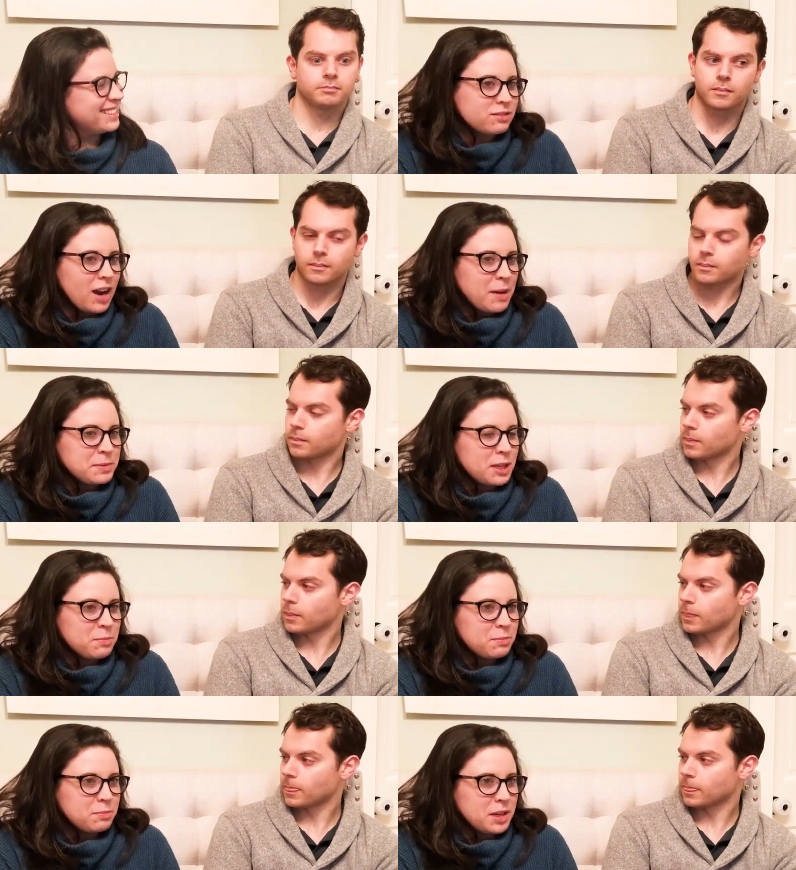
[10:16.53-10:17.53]
Speaker 1: Wraps
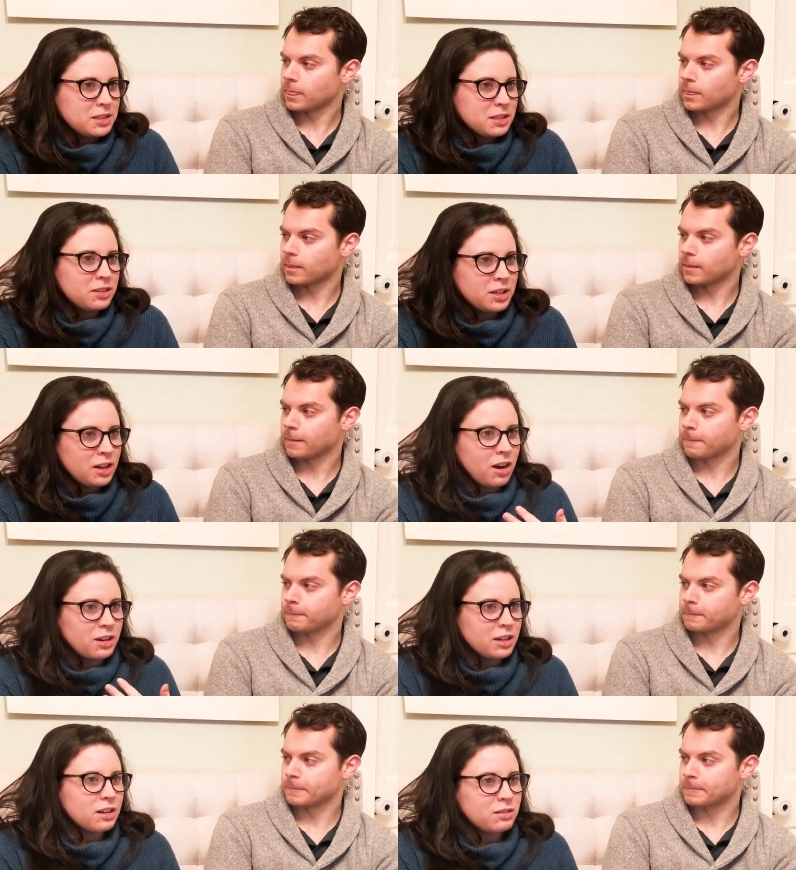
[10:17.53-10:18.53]
up basically our
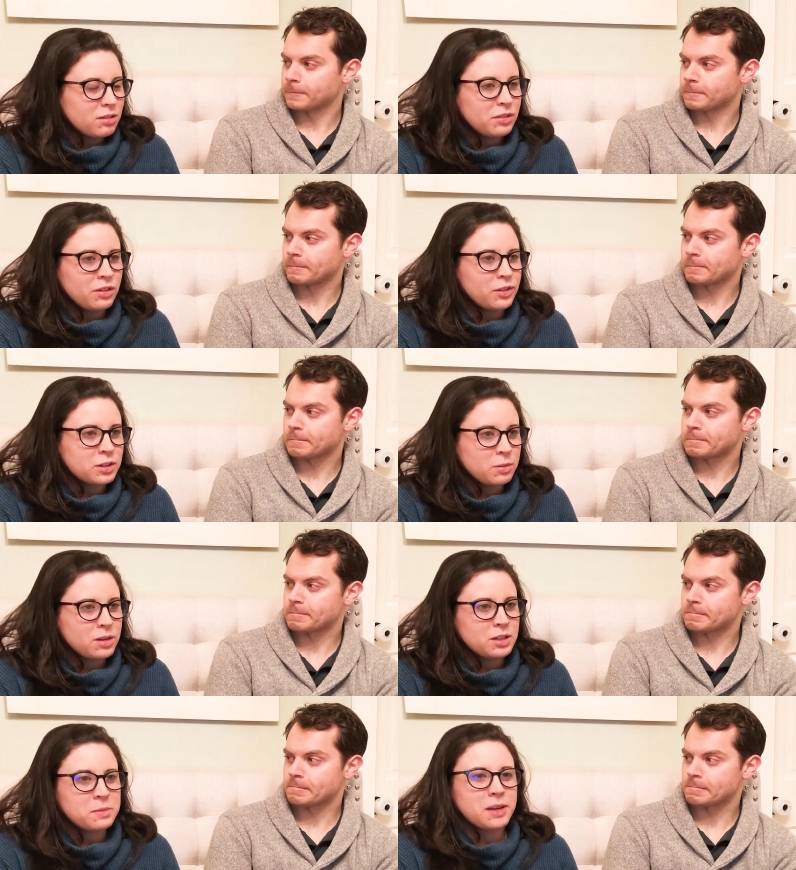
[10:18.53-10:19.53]
year in review for
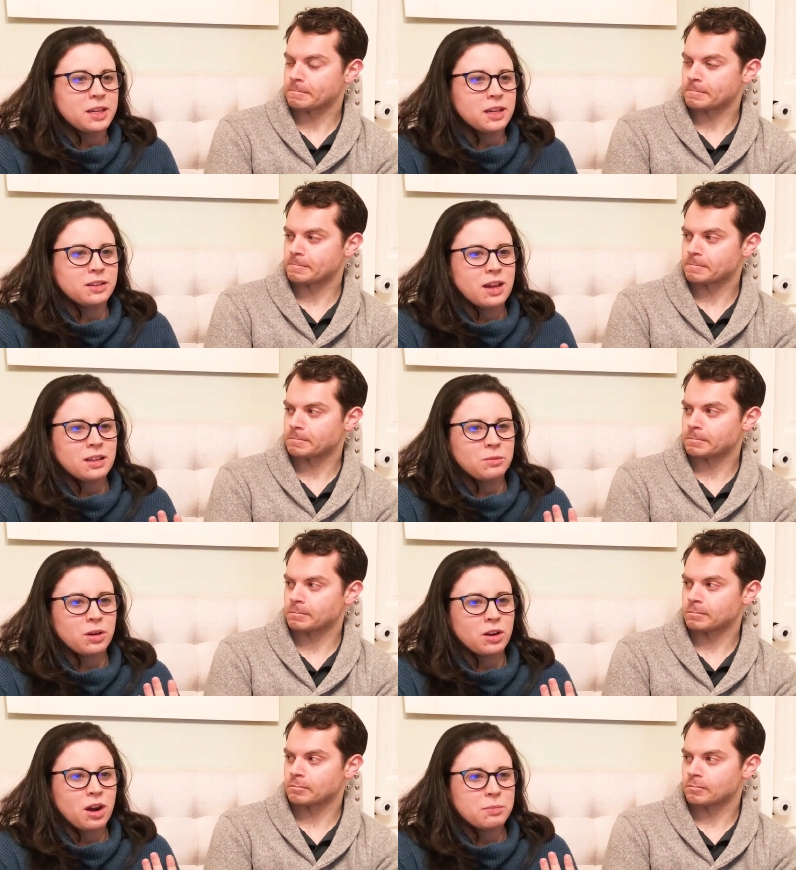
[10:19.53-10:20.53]
2020 and then what
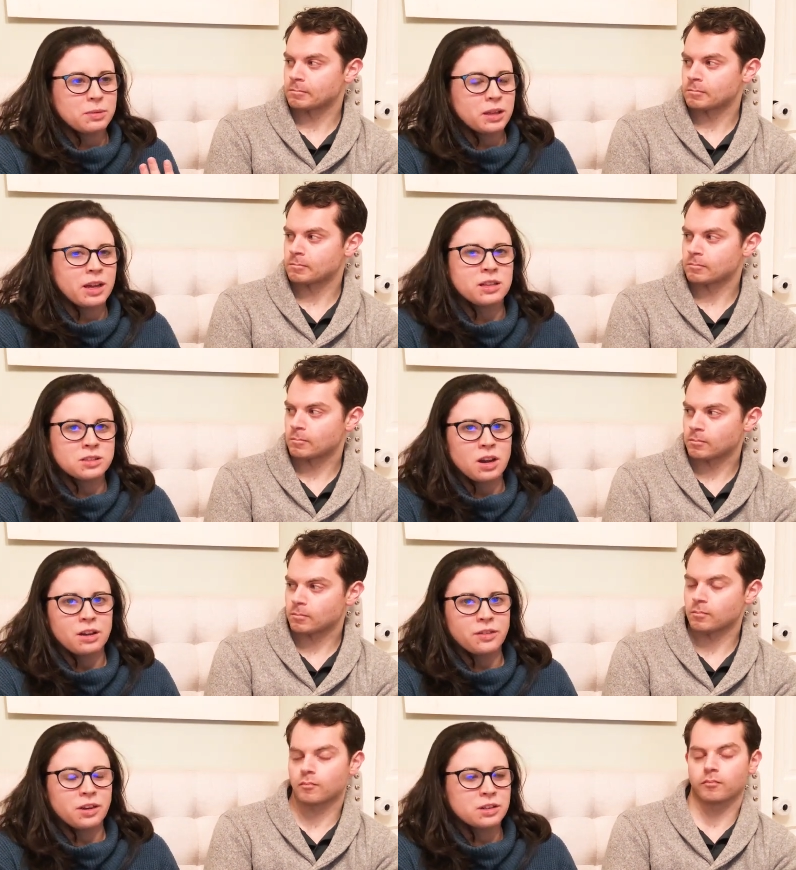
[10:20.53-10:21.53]
our plans are
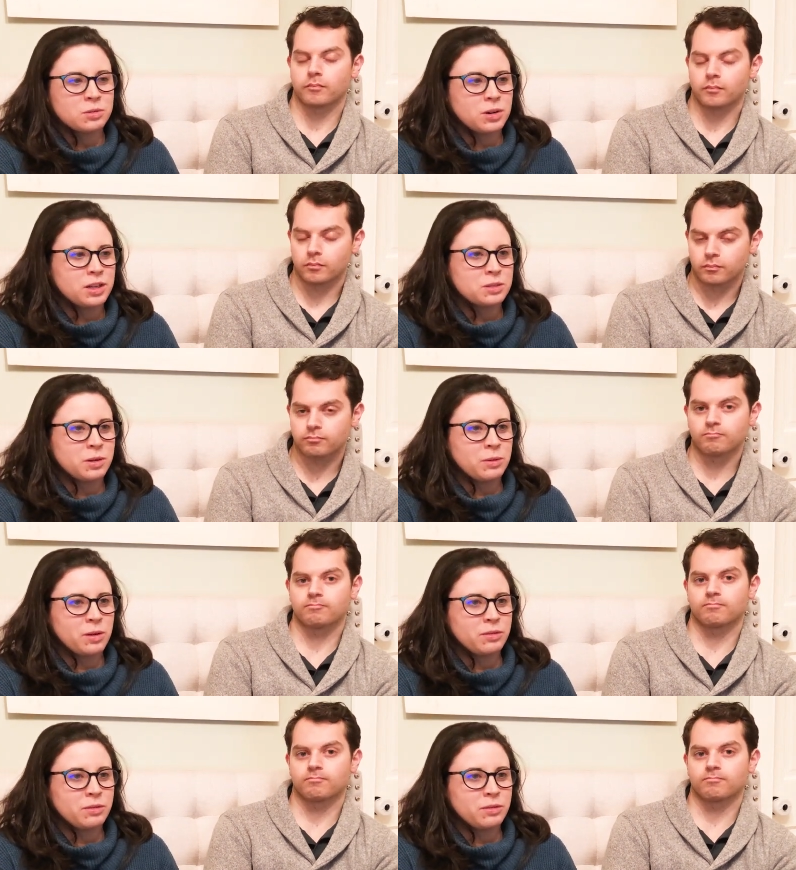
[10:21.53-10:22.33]
for 2021.